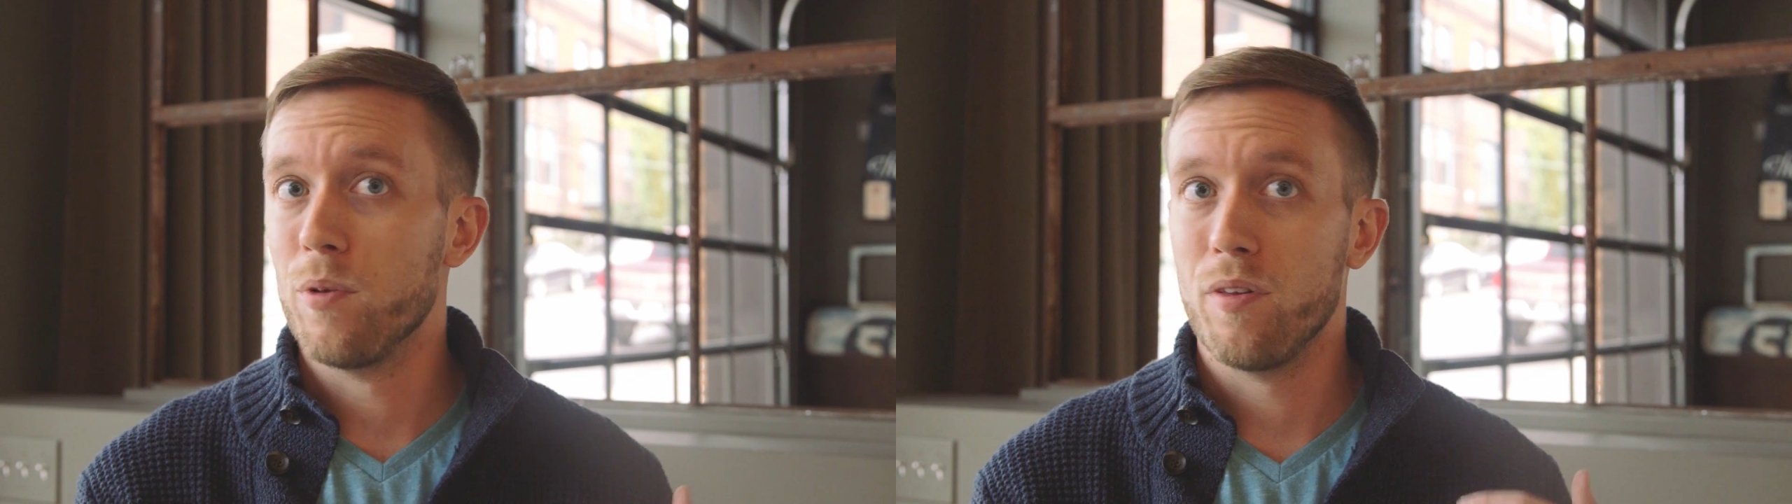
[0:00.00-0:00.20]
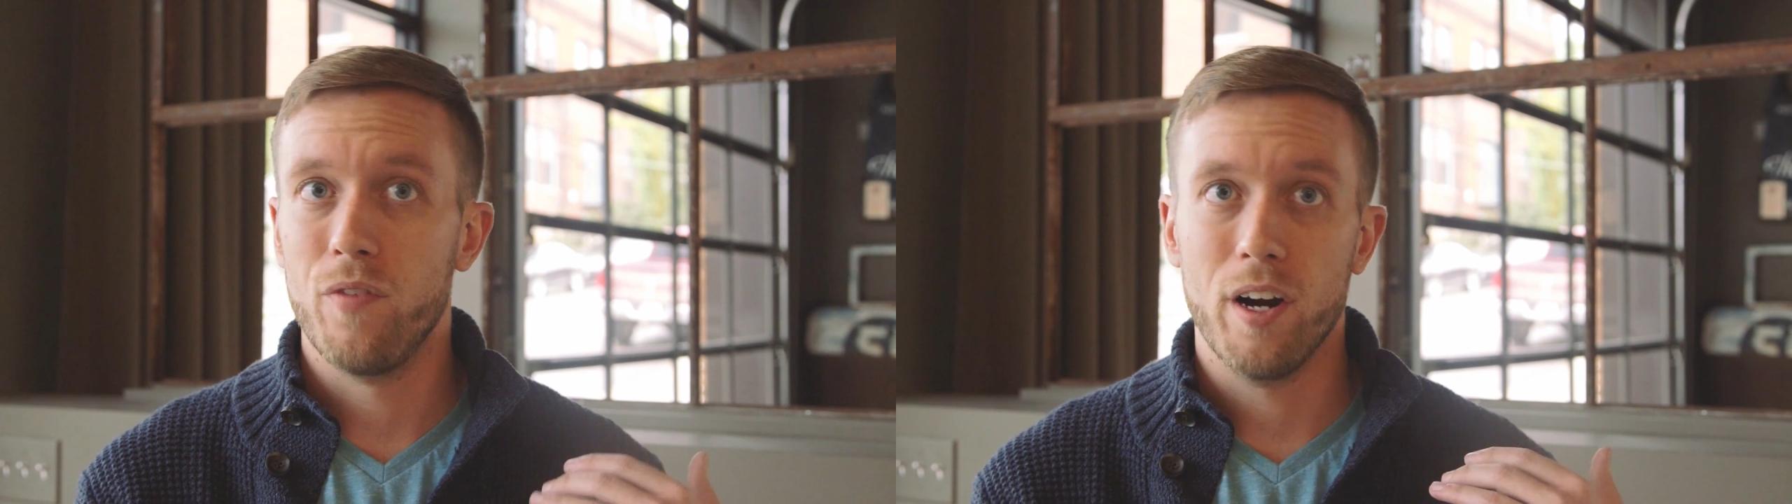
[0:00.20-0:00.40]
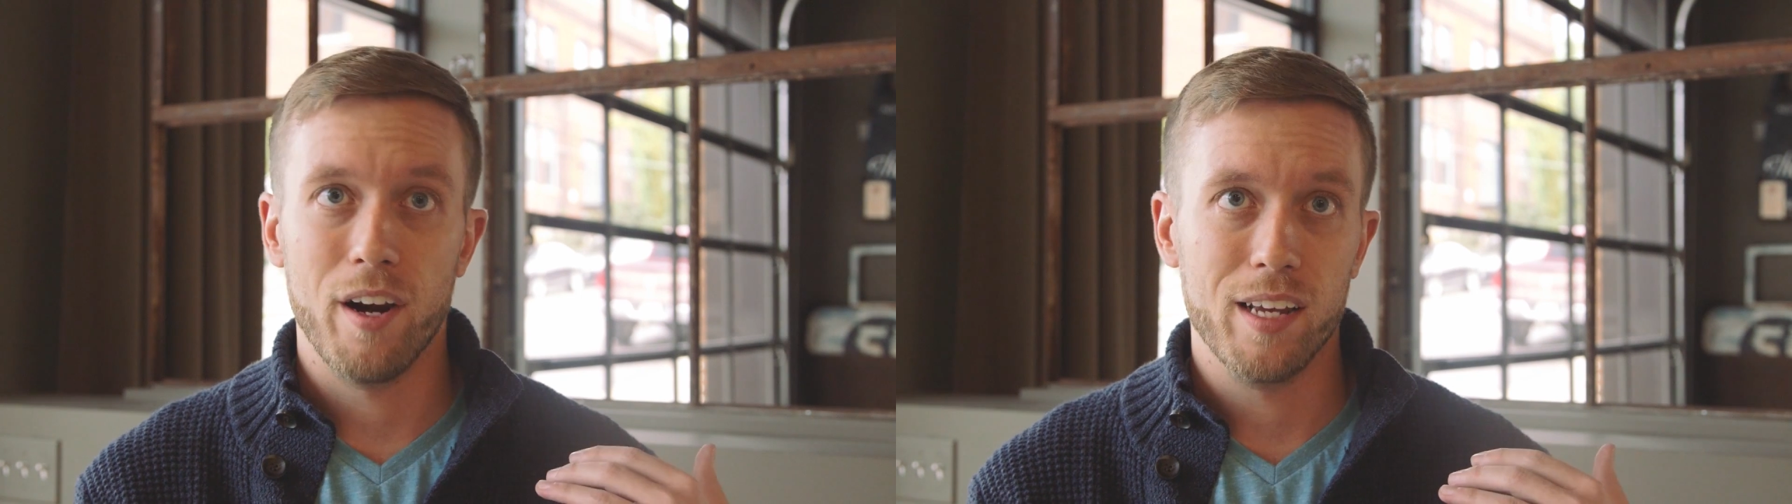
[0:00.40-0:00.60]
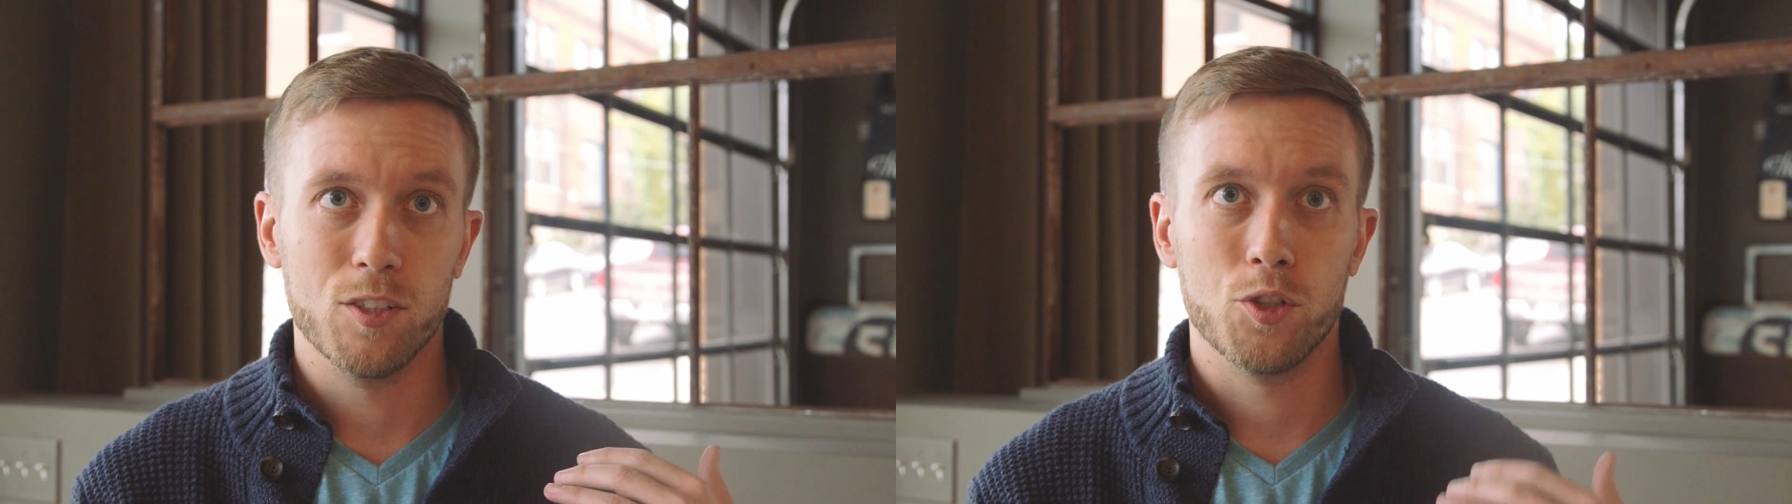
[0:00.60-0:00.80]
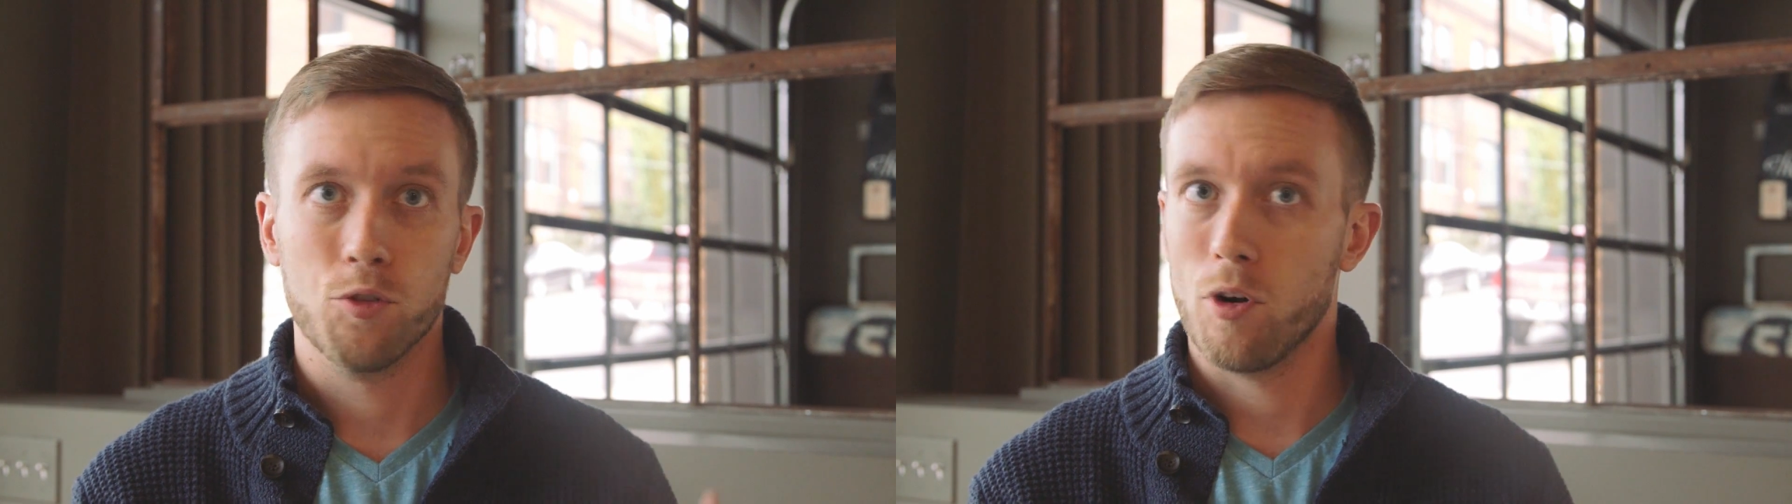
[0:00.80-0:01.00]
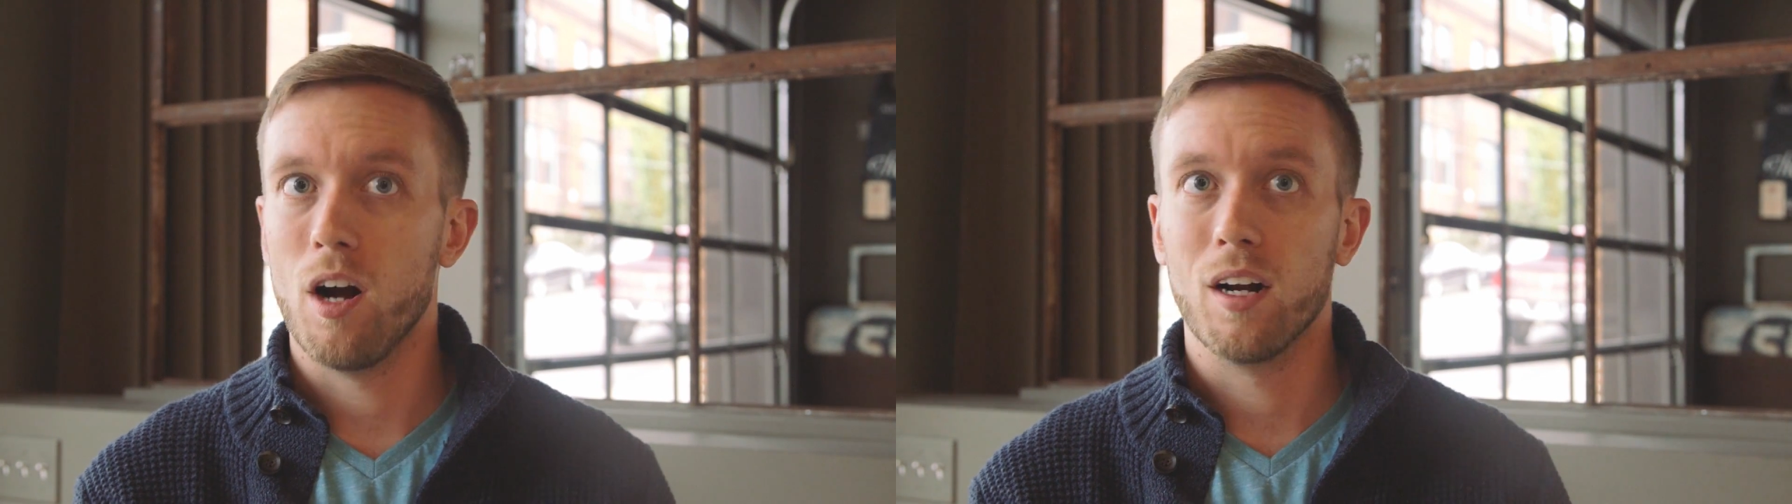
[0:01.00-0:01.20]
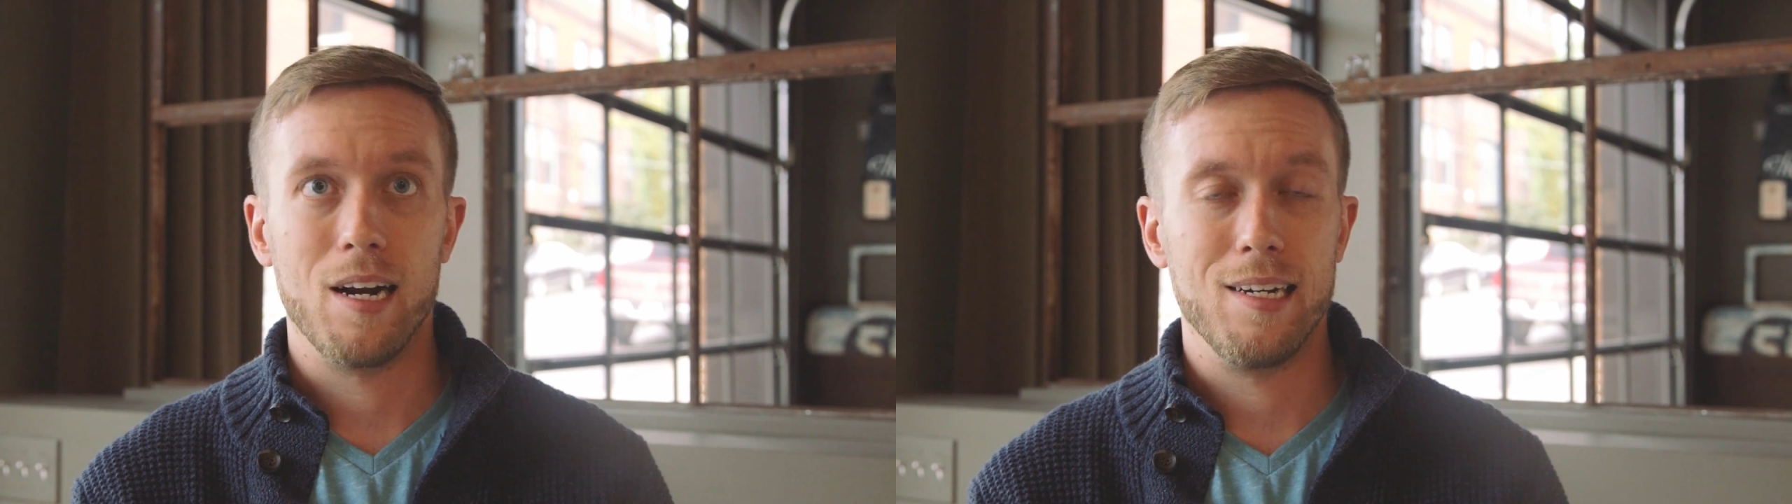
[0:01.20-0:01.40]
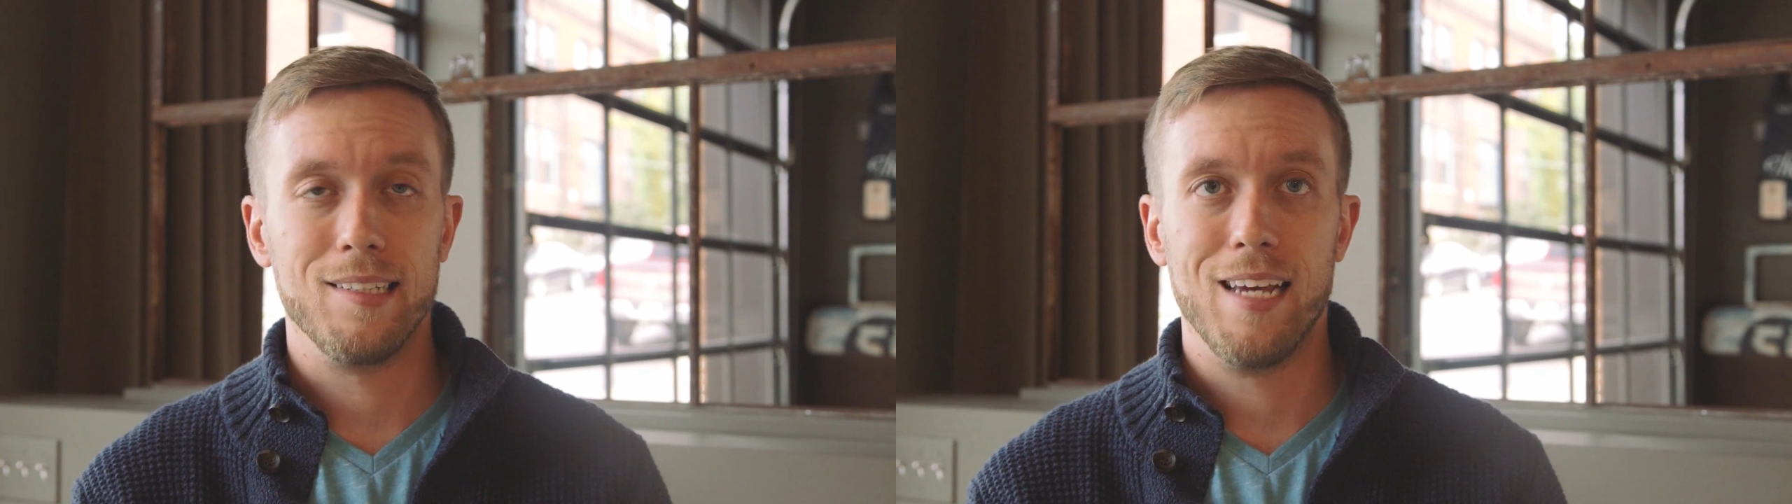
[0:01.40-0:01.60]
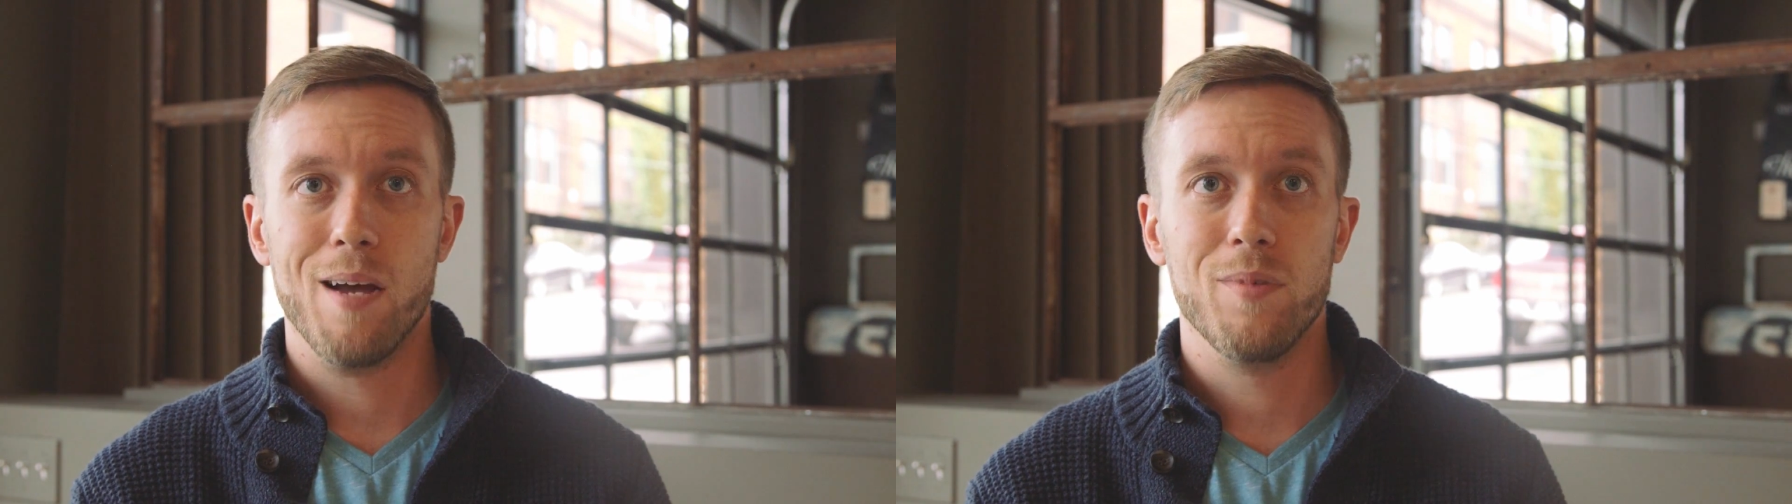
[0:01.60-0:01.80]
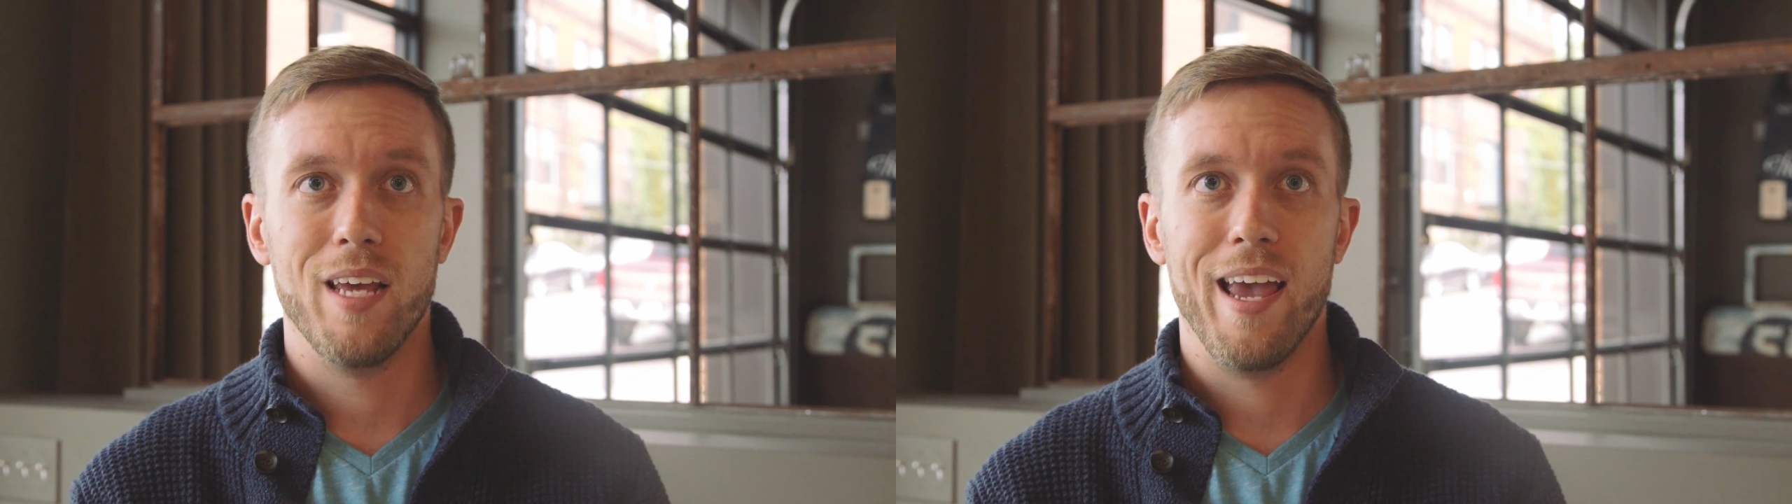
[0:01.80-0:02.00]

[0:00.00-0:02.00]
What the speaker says: with a very strong concept